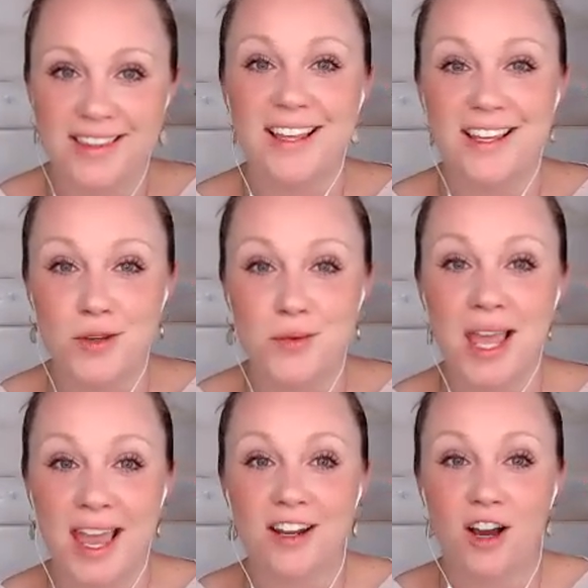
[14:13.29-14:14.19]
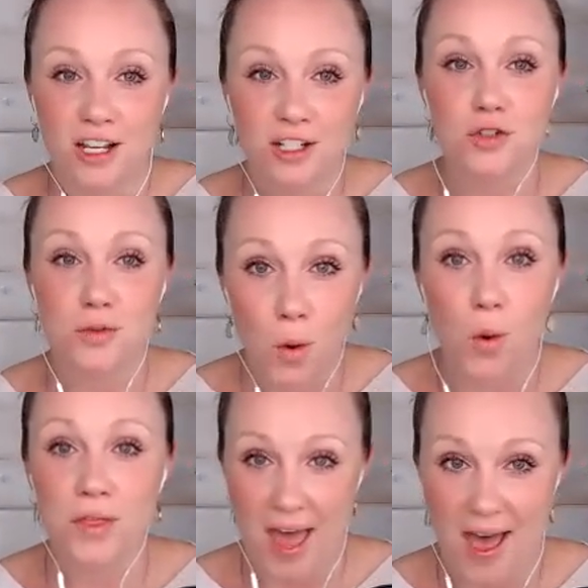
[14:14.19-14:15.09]
that you cannot
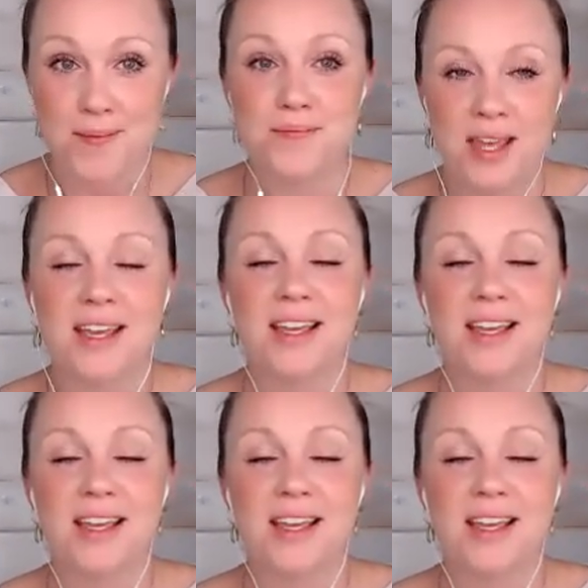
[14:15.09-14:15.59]
control them.